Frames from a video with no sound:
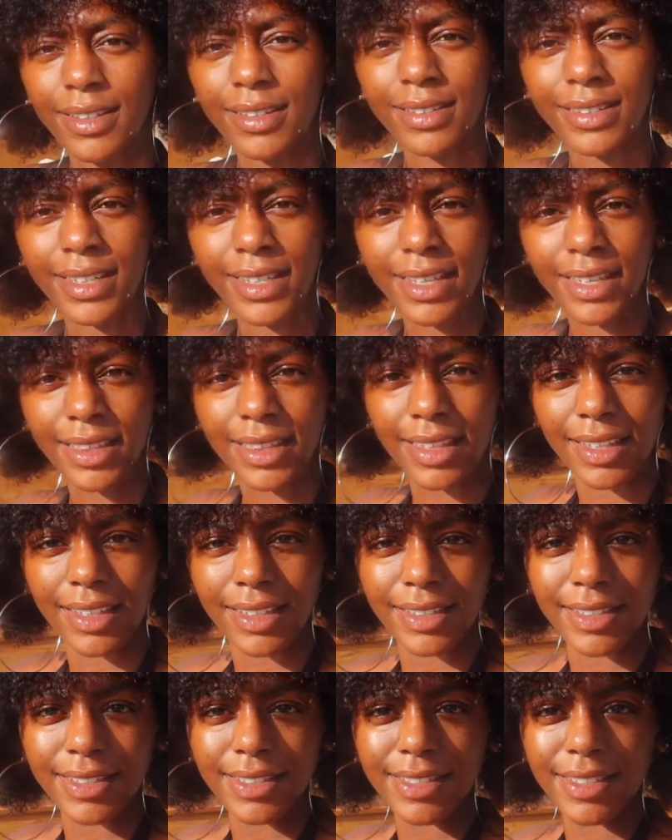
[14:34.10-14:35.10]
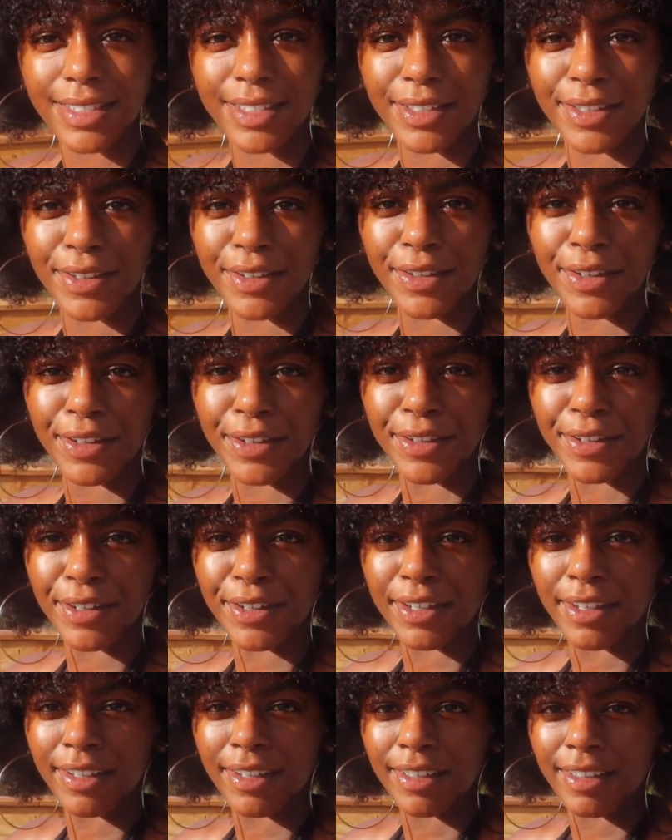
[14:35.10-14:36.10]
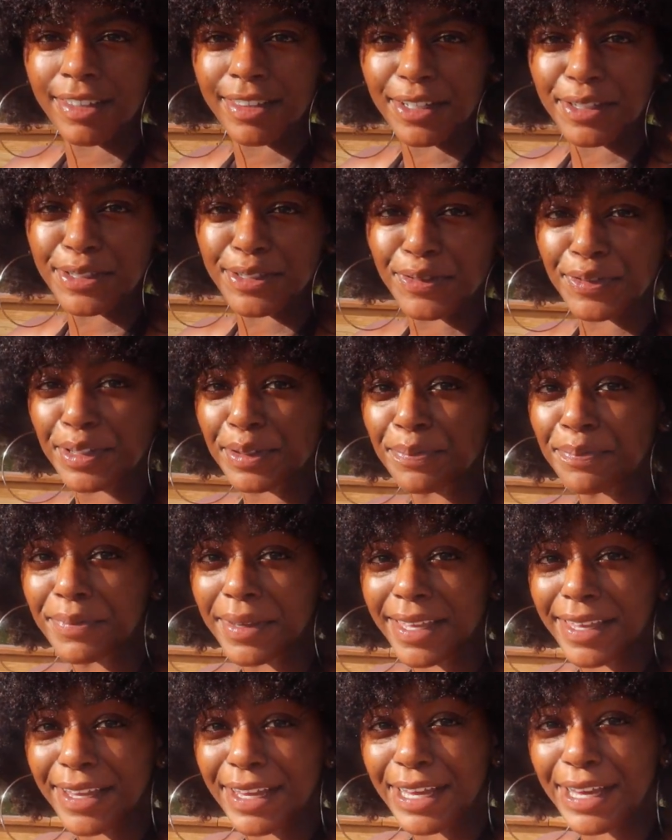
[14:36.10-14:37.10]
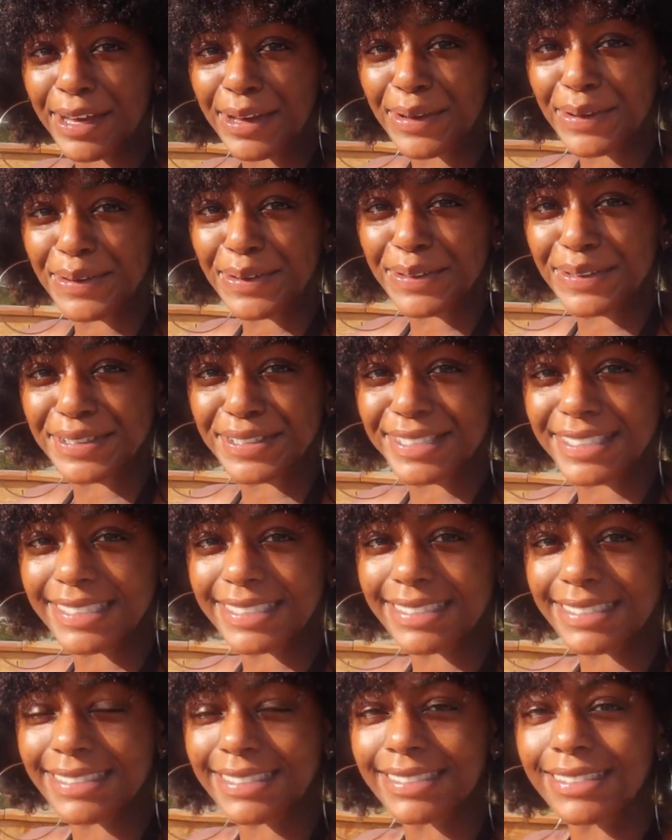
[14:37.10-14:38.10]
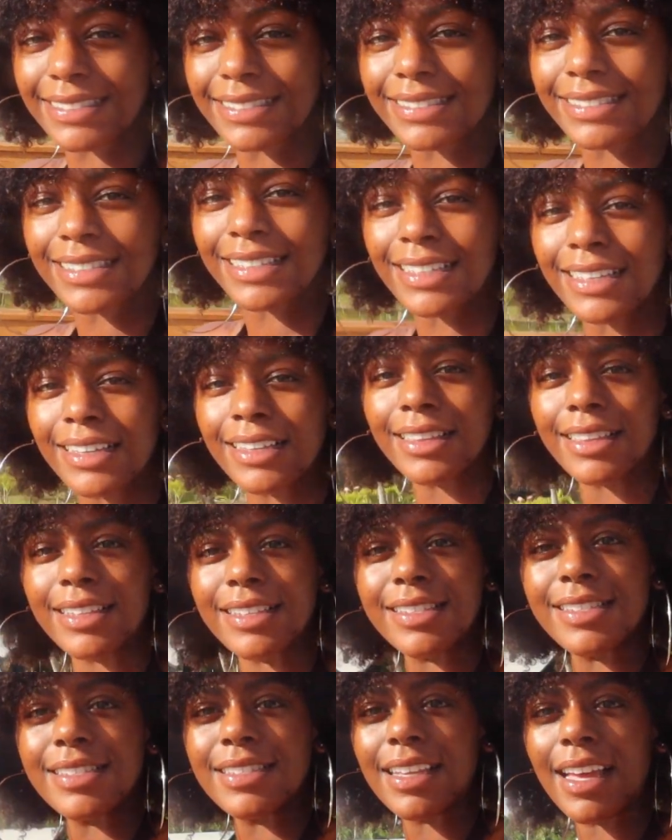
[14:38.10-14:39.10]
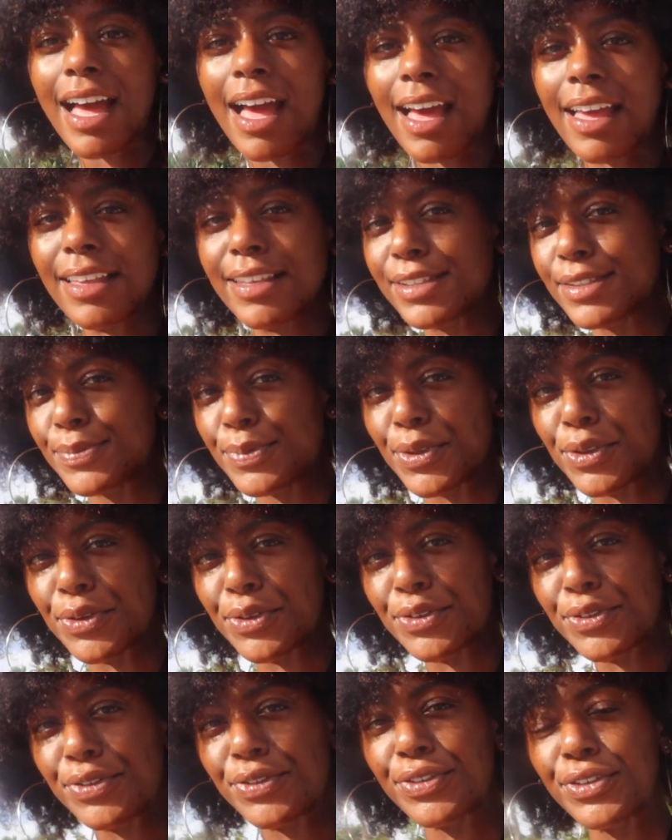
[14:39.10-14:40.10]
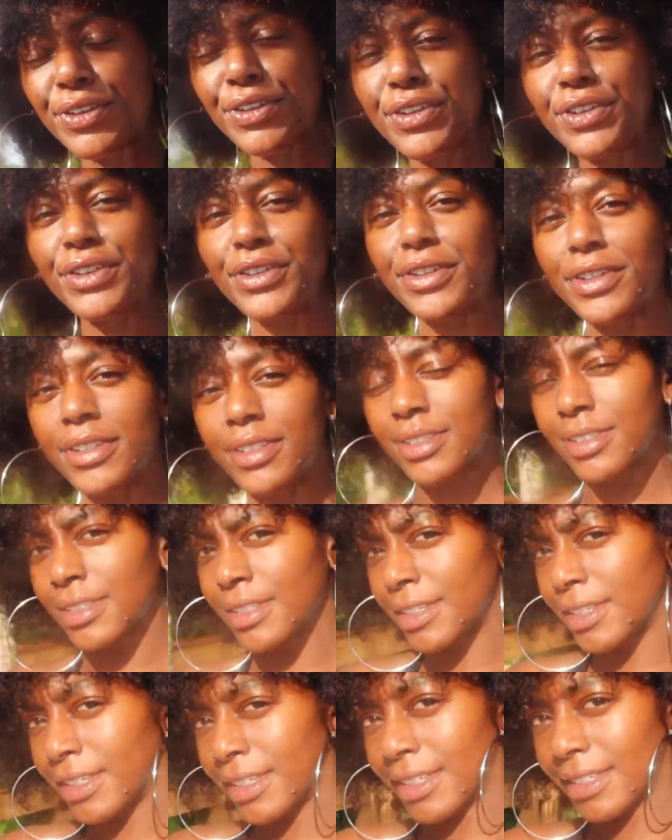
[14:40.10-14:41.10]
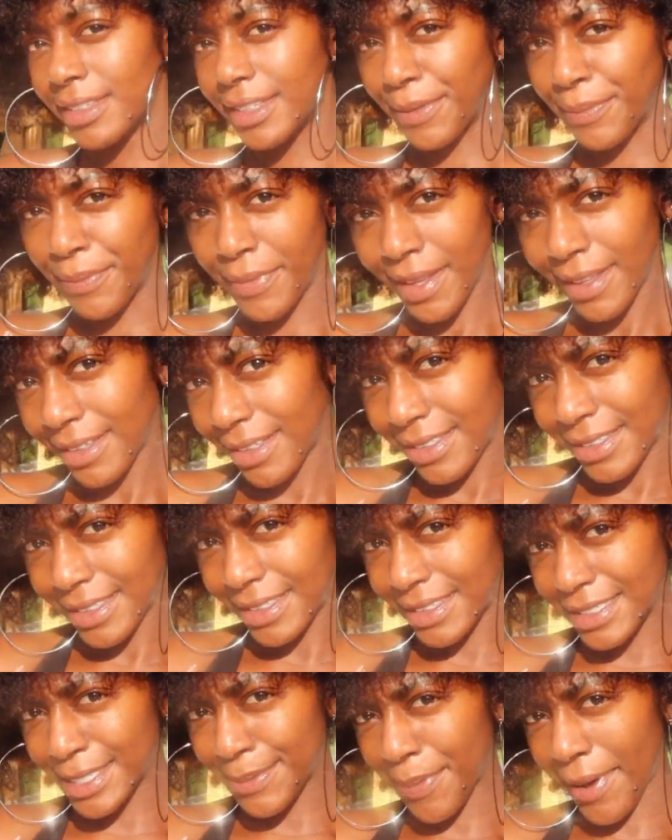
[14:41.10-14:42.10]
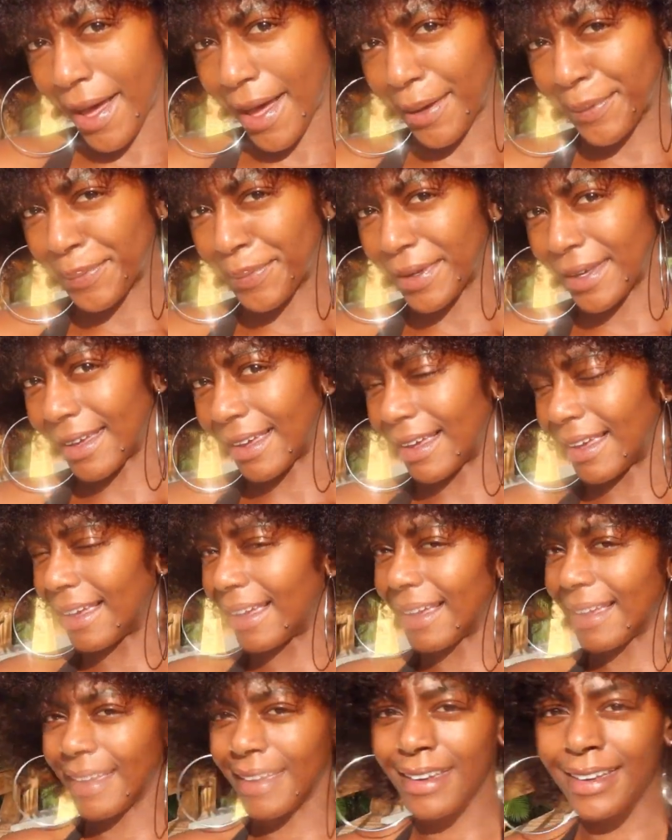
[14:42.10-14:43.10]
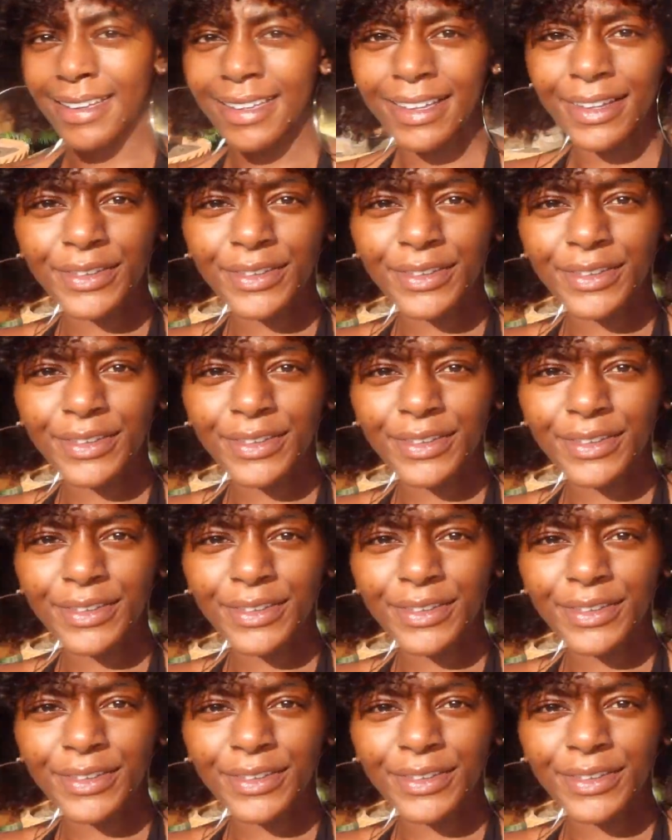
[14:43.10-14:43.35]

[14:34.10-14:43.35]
look at these, there's flamingos, the sky is beautiful, the melanin is popping.